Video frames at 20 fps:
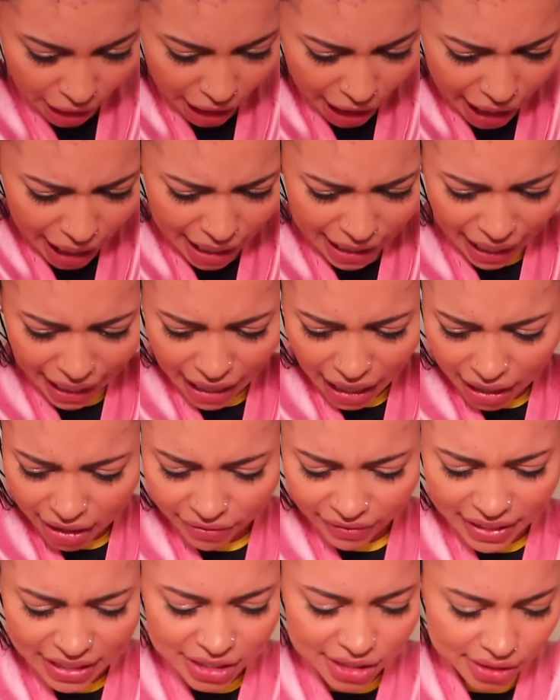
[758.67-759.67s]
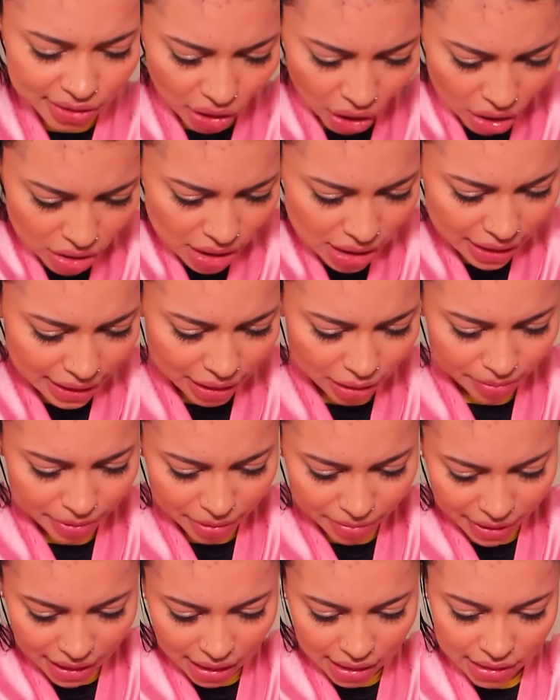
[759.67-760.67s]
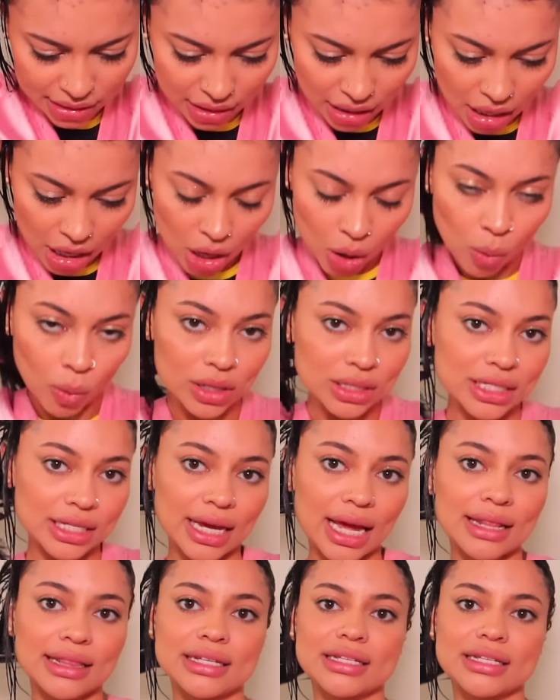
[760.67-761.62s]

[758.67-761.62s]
And I kind of like stall a little bit because once again,